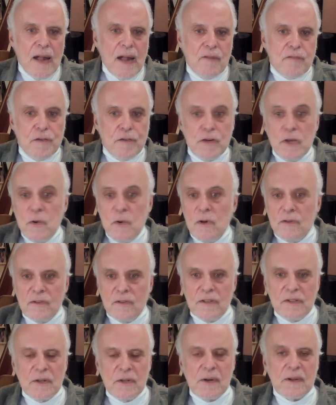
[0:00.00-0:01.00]
for you as a
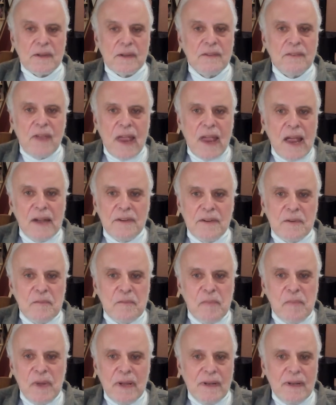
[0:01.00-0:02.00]
journalist, can't
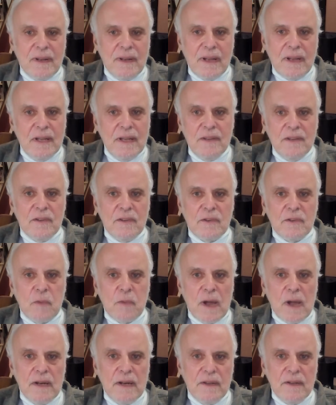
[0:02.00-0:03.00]
have been the easiest
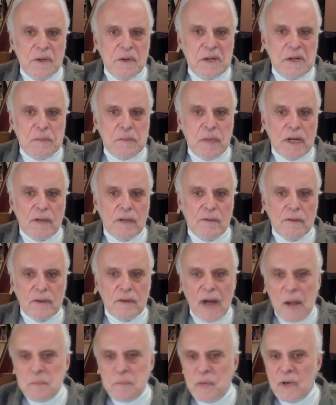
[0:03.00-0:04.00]
way to do it, because you're
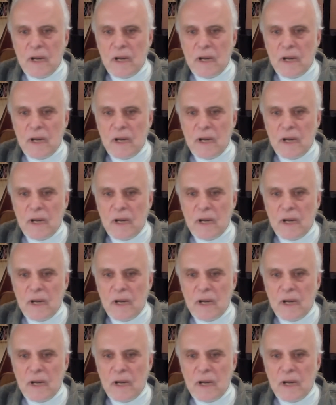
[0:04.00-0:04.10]
not